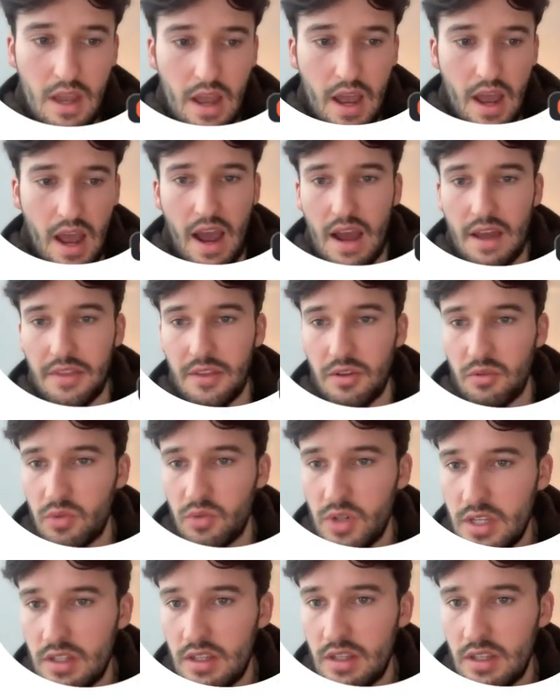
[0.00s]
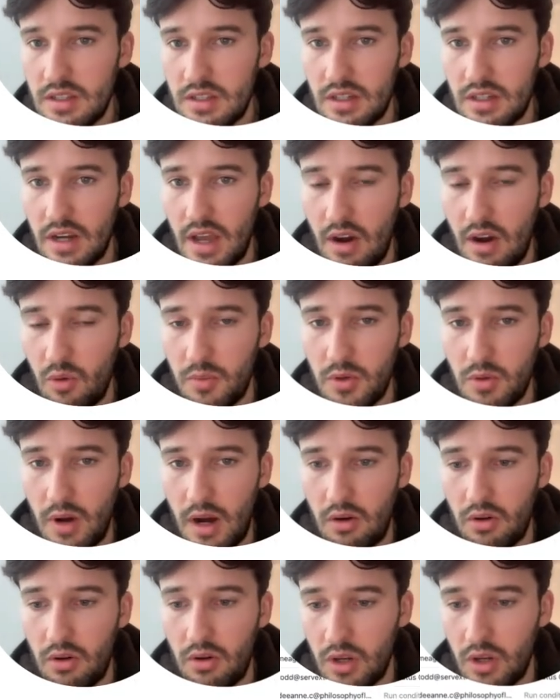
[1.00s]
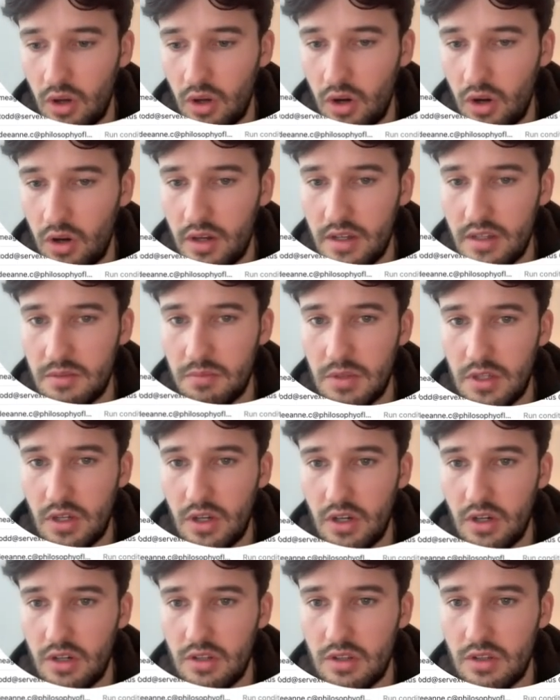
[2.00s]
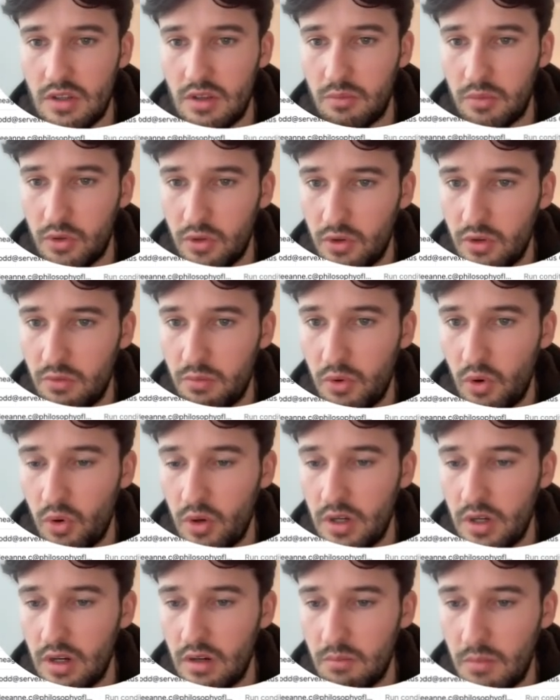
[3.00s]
And the reason this can help you out a lot is because the Proofpoint and